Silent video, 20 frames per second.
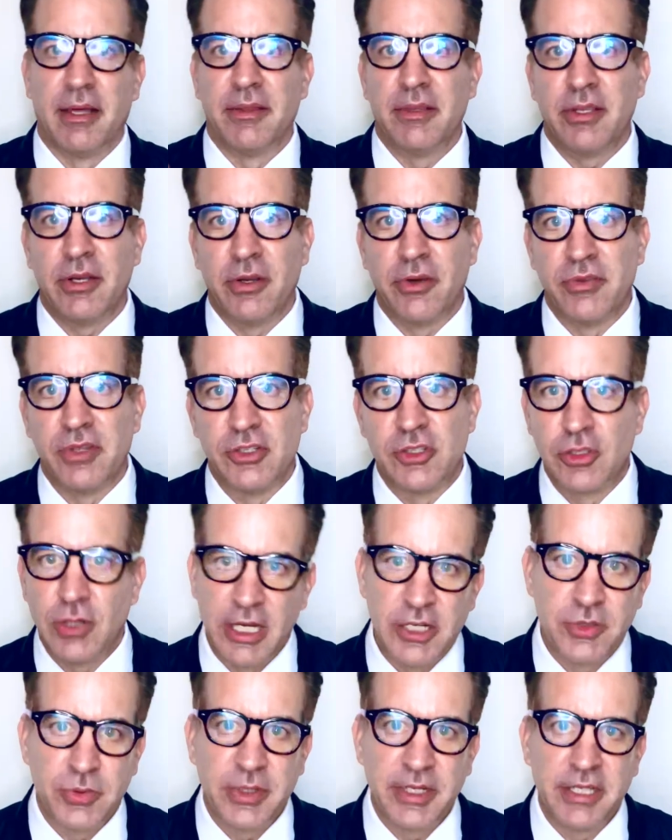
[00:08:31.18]
you know, the
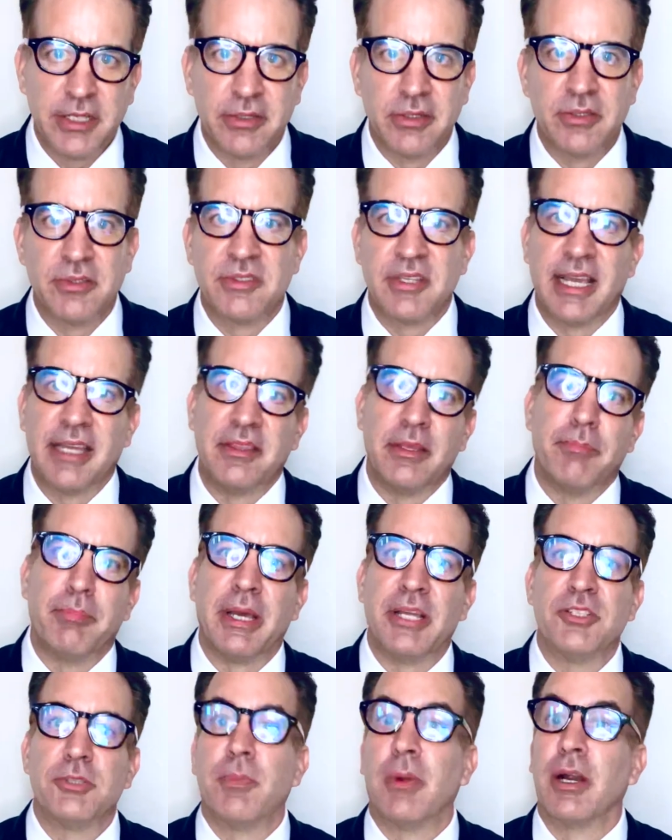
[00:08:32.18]
treasury yields and the
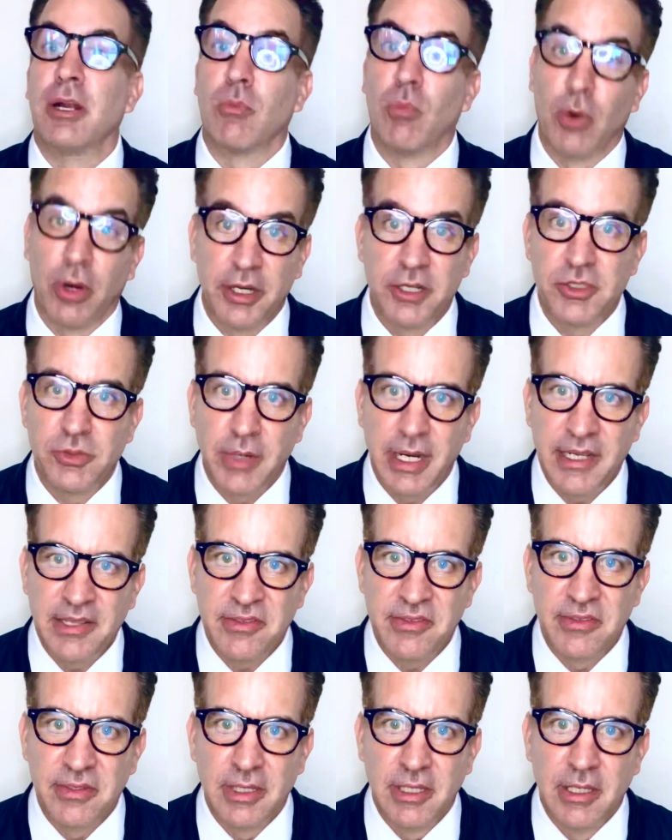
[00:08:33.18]
benchmark mortgage
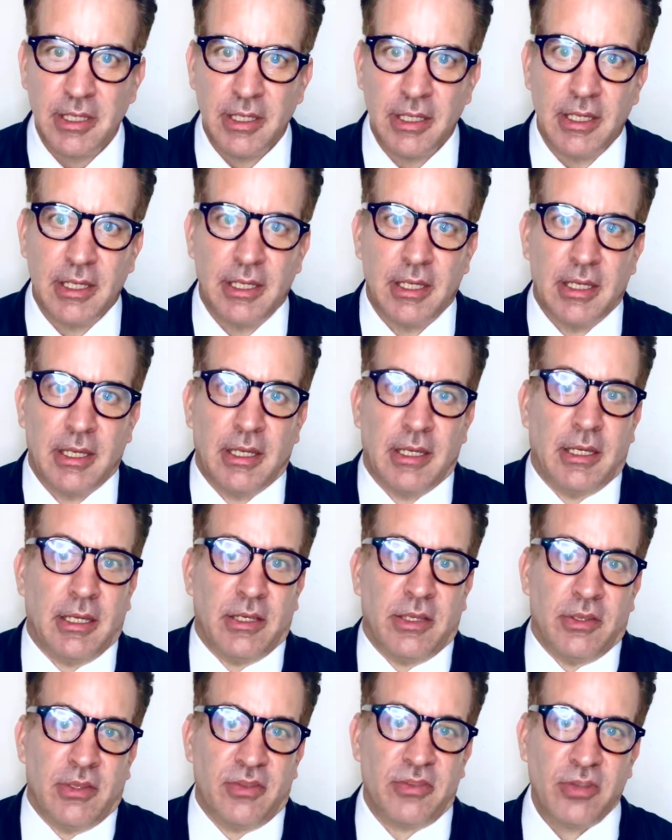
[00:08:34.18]
rates.
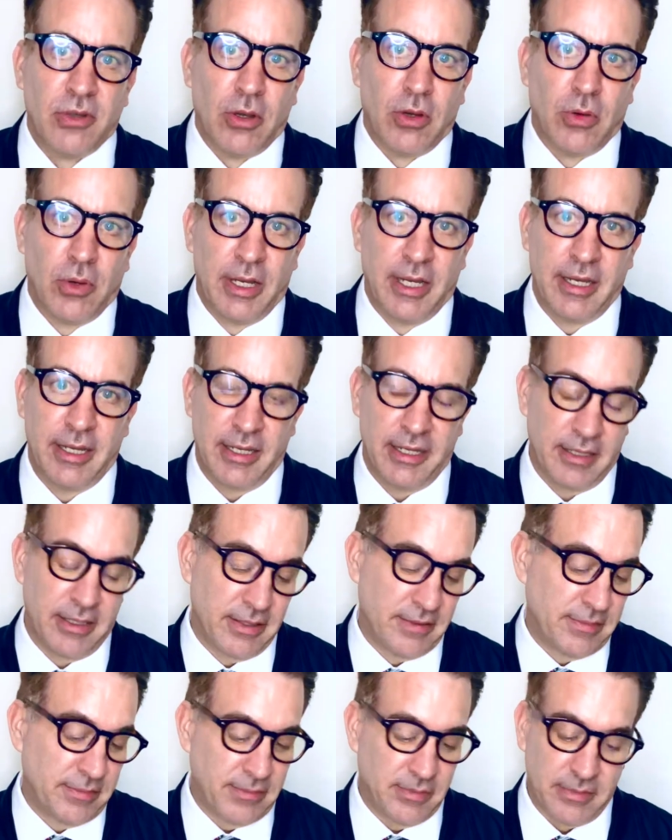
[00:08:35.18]
So
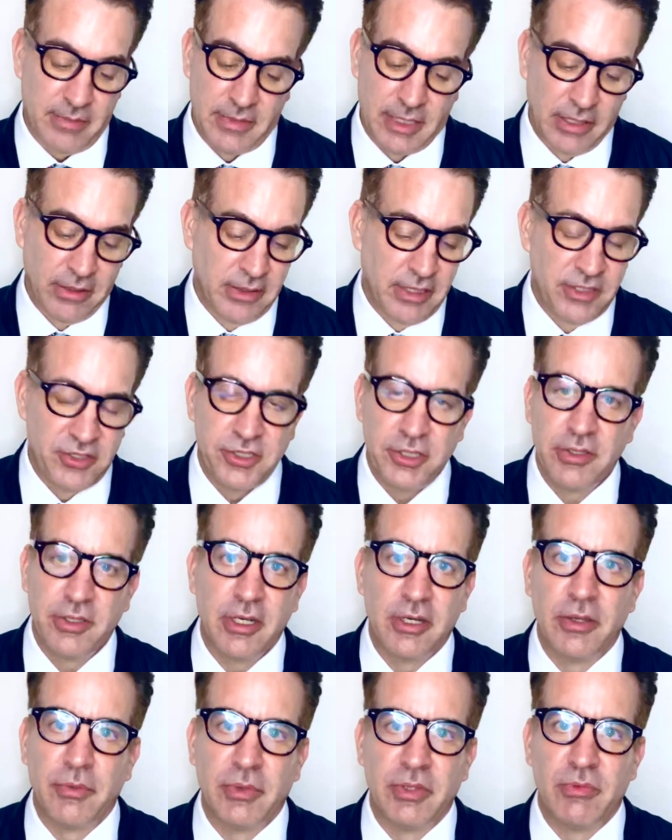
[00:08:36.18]
another issue, you
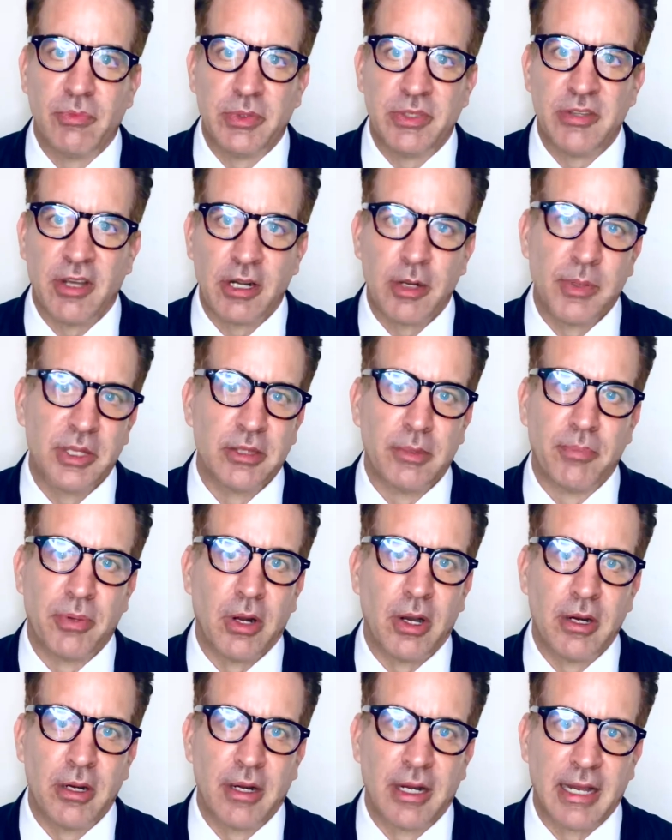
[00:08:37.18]
know, we talk about the
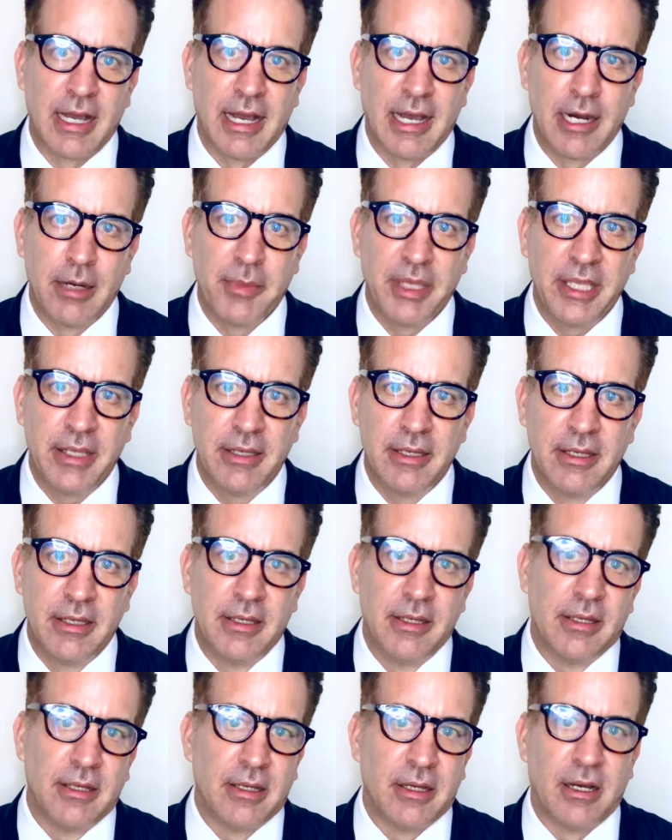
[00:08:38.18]
broader economy,
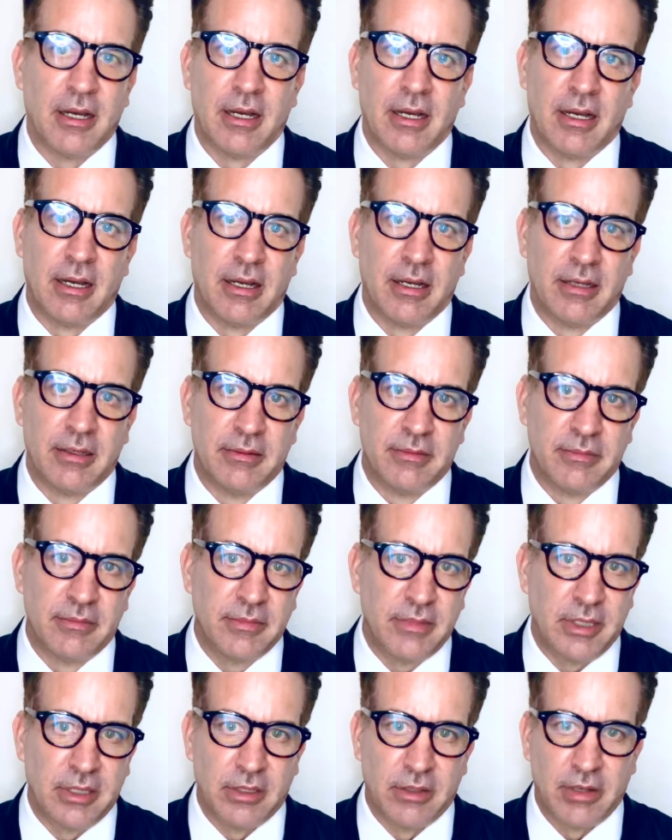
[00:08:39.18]

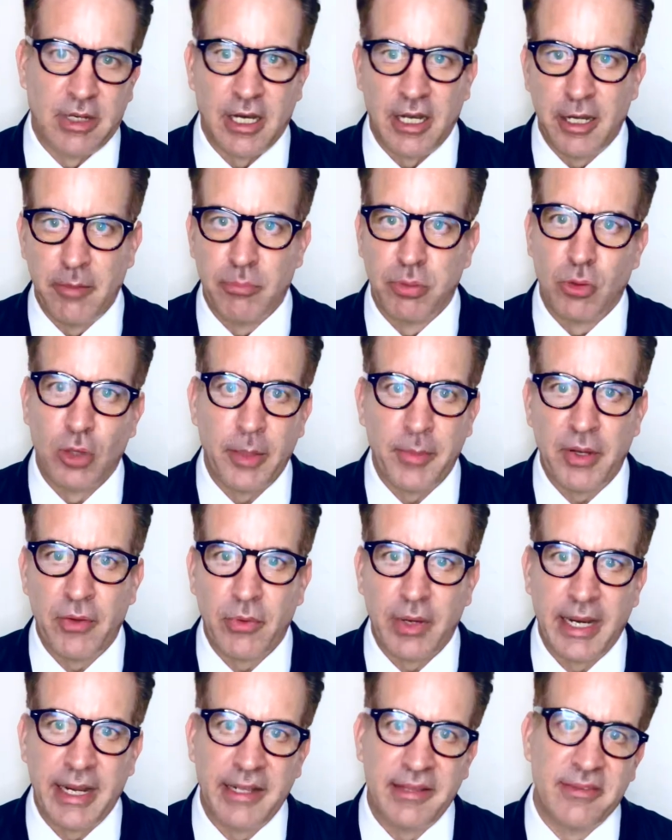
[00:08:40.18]
you know, unemployment
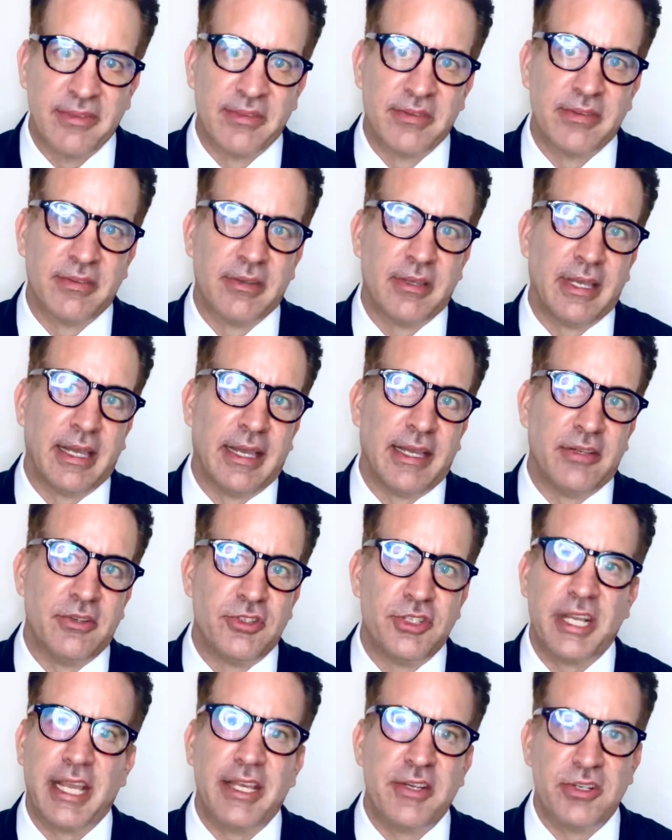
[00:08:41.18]
rates and
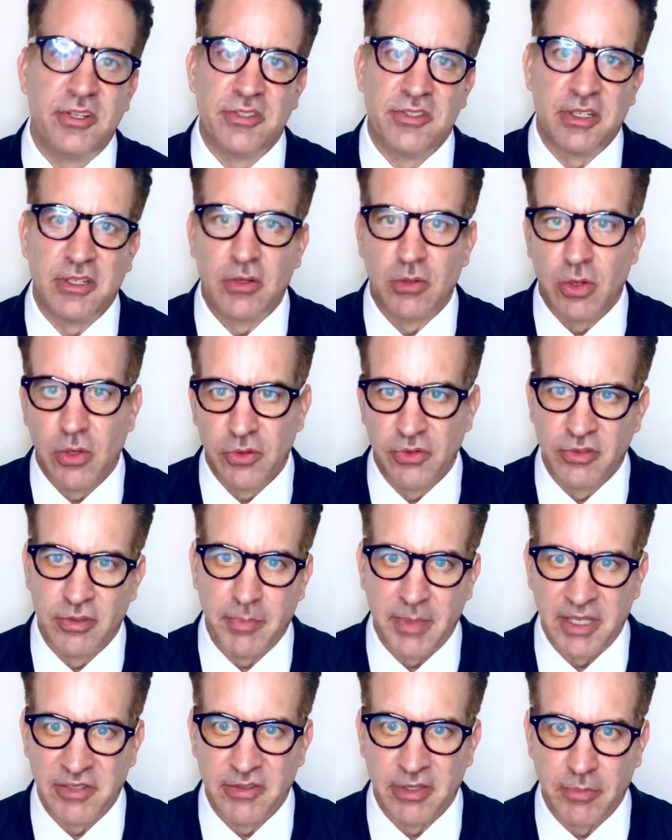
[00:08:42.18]
changes in gross
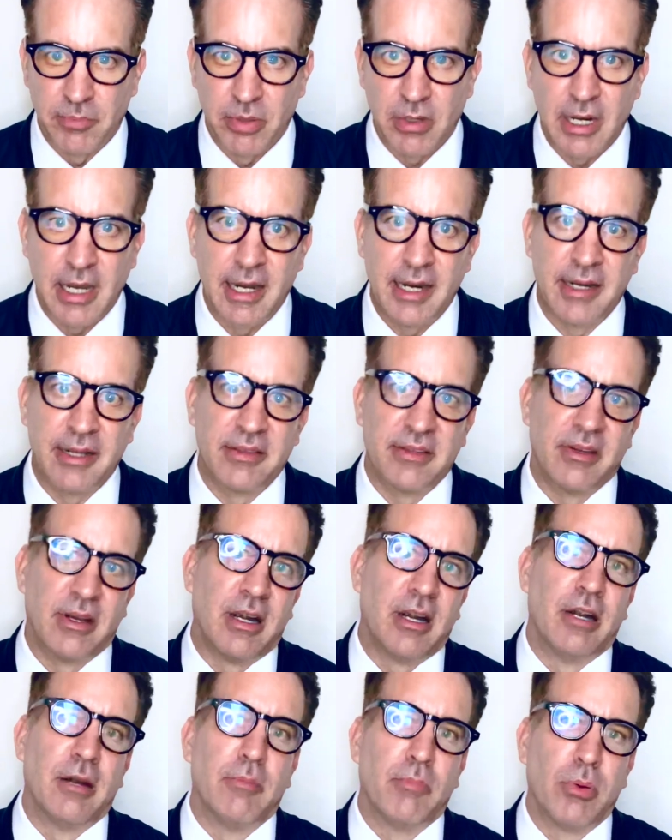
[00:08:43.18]
domestic product
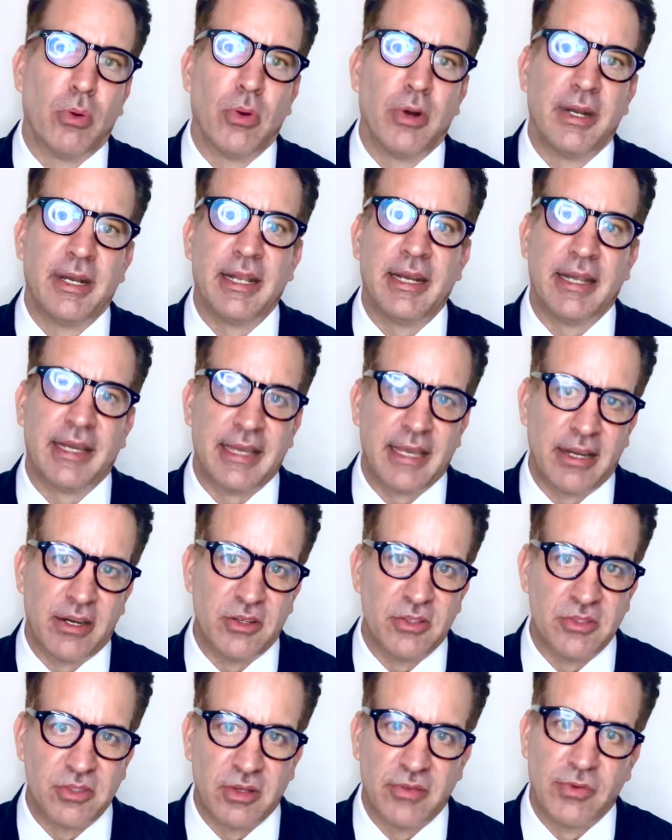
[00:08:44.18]
are important
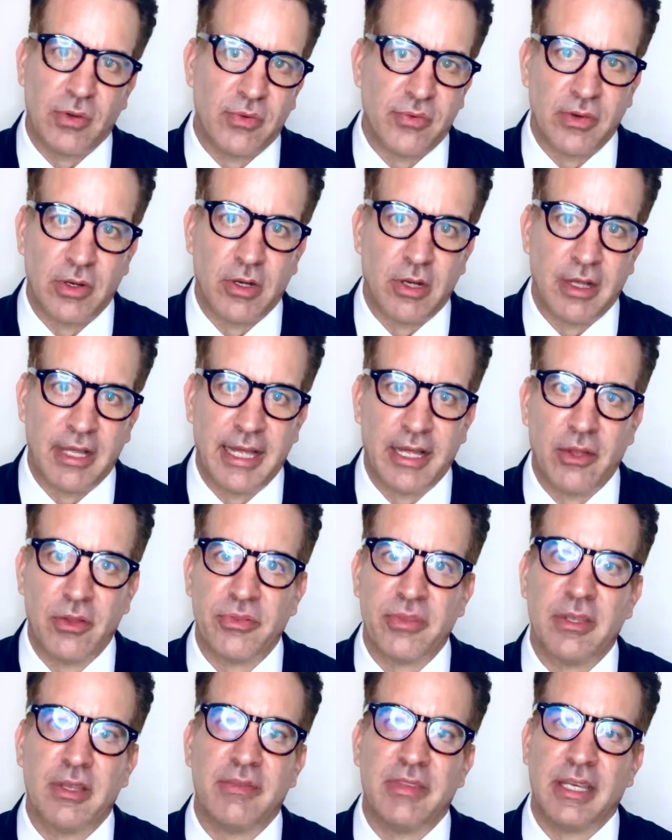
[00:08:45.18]
indicators of overall
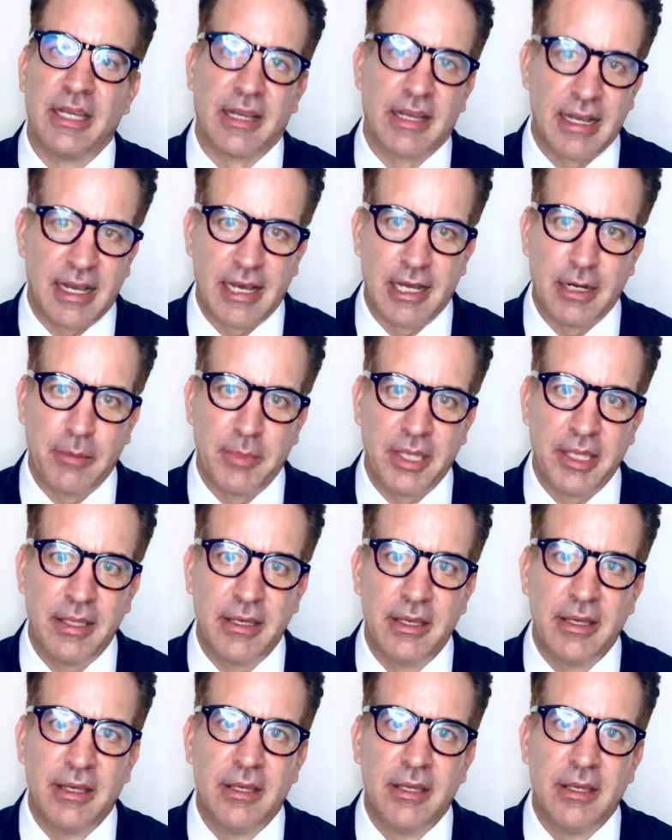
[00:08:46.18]
health of the economy.